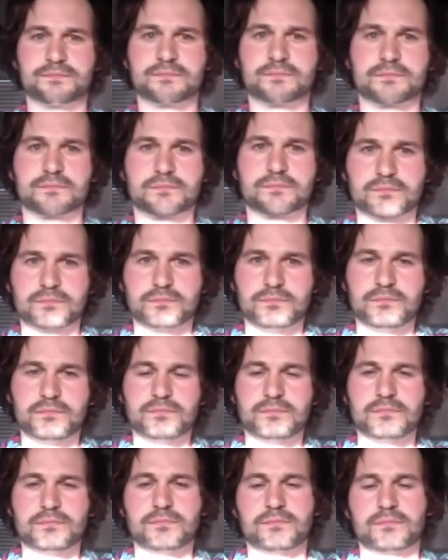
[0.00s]

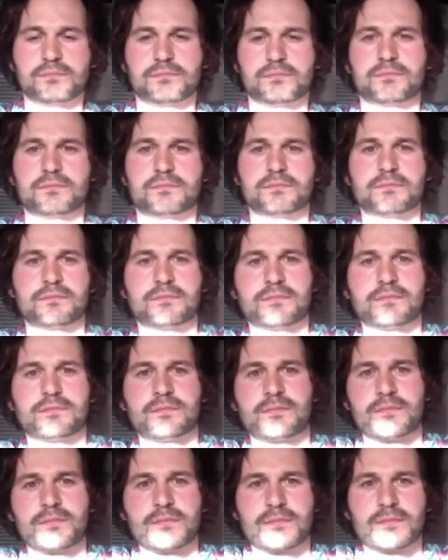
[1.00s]

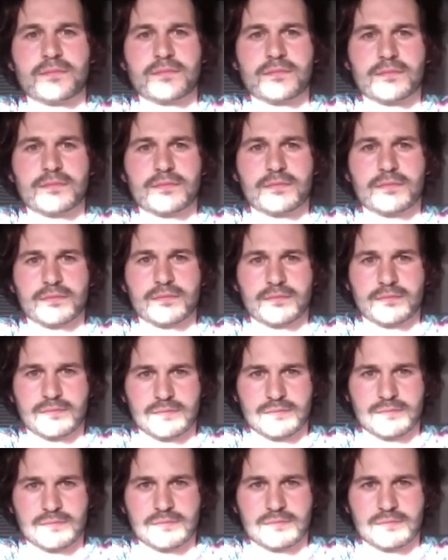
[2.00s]

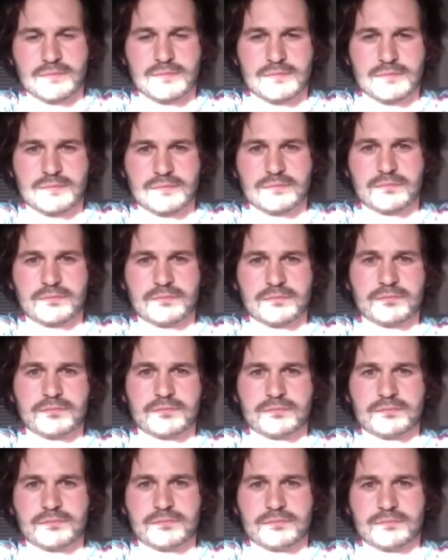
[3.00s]

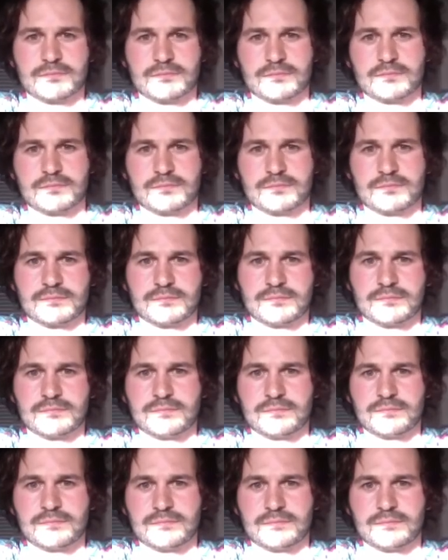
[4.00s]

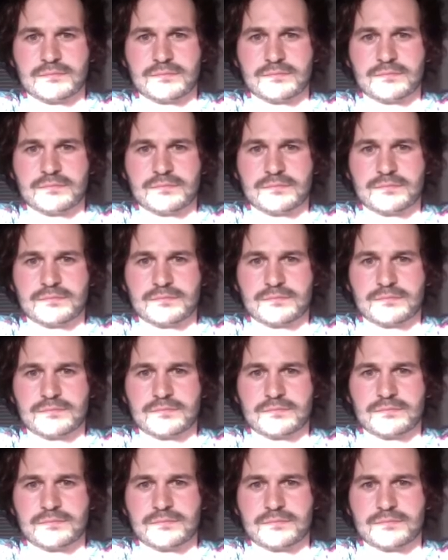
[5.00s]

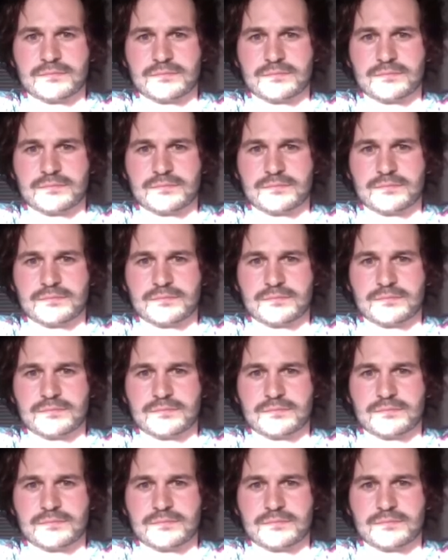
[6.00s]
The person shown says nothing.